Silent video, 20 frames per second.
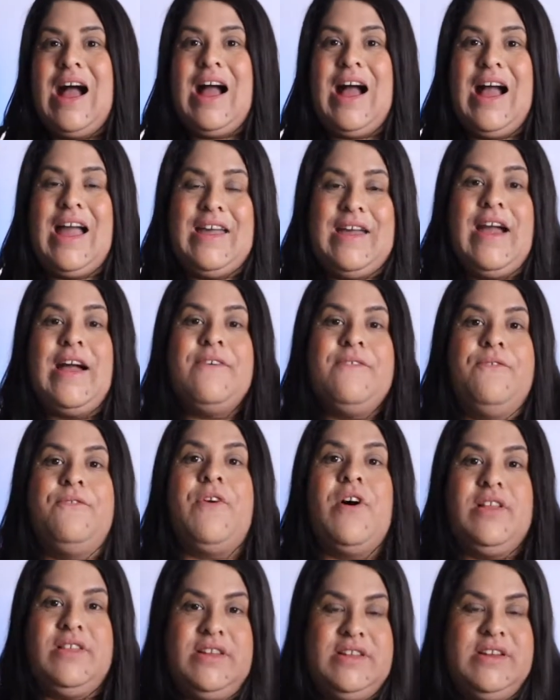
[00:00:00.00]
I have
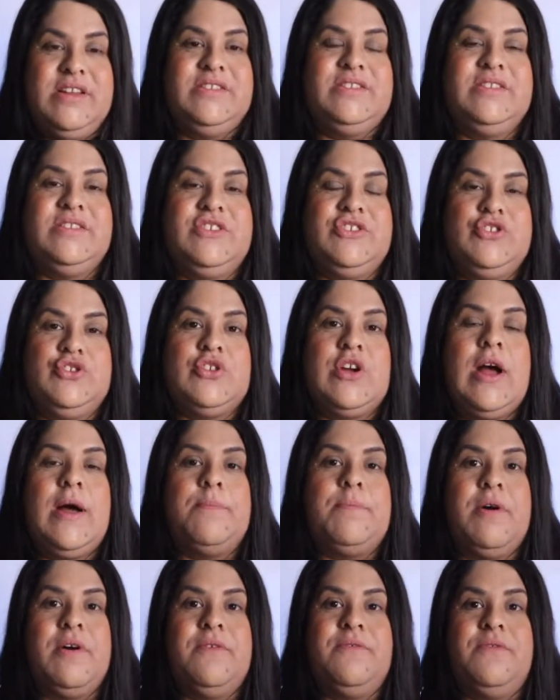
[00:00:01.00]
fallen into this
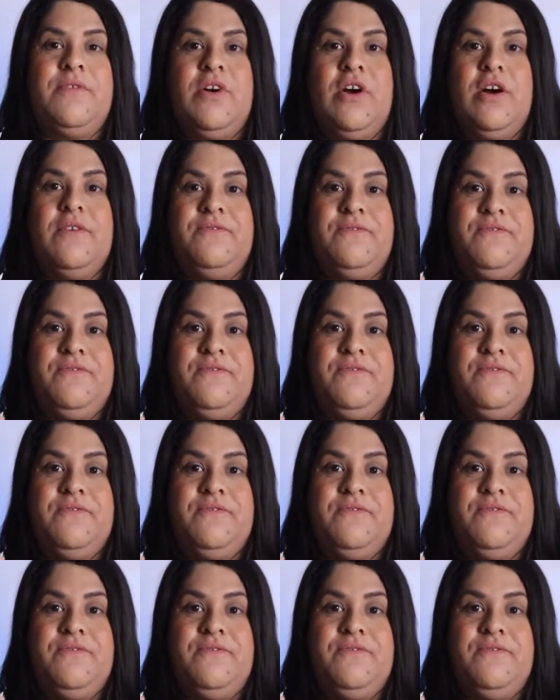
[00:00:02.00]
trap of